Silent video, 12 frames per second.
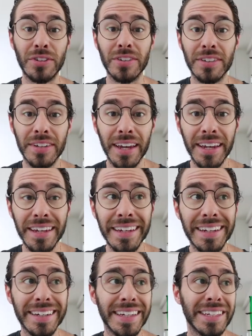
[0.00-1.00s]
today
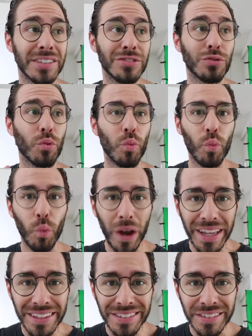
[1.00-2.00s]
is
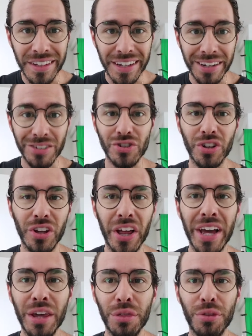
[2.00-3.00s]
Wednesday, July